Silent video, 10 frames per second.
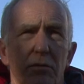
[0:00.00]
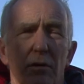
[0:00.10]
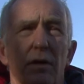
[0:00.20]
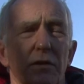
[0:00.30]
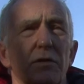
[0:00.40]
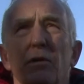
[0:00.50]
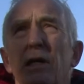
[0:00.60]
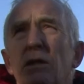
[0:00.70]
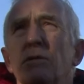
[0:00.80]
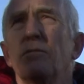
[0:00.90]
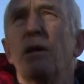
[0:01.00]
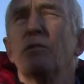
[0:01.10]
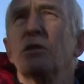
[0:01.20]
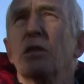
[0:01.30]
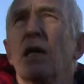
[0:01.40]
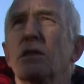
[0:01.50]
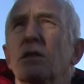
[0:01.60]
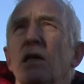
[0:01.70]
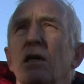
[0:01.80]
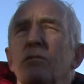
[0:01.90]
over 300 members at that
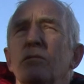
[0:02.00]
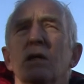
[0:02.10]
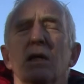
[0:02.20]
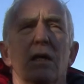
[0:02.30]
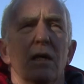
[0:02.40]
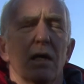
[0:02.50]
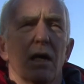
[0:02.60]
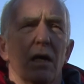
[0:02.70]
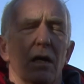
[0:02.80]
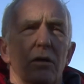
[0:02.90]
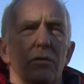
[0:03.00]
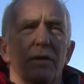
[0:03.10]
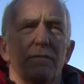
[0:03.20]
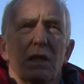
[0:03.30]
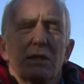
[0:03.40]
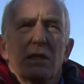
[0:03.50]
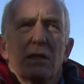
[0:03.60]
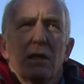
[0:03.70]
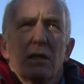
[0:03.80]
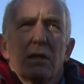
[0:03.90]
time who'd
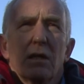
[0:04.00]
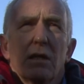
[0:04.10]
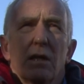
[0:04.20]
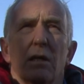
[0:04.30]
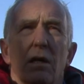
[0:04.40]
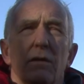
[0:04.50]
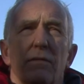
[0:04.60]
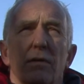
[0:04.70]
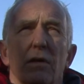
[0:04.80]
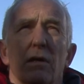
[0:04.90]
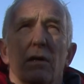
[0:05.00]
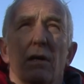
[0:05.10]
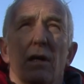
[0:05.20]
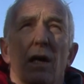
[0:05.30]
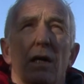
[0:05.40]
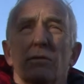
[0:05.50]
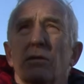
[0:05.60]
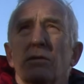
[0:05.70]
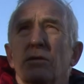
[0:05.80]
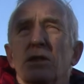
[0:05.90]
invested over
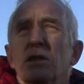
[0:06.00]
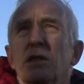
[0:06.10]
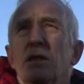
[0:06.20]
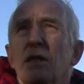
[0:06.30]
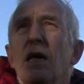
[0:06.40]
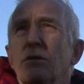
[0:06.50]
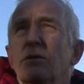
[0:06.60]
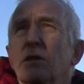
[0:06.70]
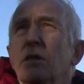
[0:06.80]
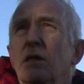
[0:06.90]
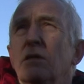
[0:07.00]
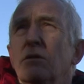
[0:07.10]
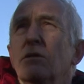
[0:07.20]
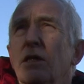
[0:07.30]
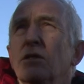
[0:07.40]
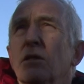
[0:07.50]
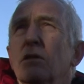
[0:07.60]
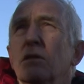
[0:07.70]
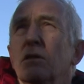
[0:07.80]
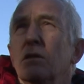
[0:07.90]
160,000 in Tresor,
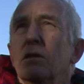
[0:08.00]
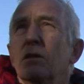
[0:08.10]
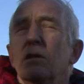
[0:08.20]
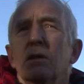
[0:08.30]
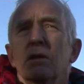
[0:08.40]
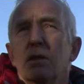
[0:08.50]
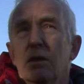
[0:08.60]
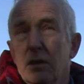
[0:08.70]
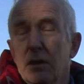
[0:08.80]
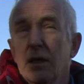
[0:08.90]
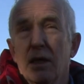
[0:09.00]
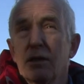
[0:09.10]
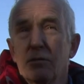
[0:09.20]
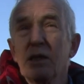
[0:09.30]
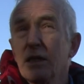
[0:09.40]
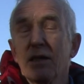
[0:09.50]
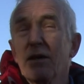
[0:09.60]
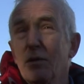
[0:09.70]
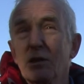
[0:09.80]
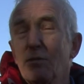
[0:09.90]
and we didn't
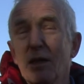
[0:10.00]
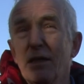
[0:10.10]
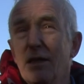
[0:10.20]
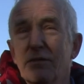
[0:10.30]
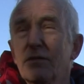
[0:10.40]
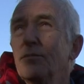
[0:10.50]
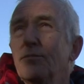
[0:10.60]
have much money left.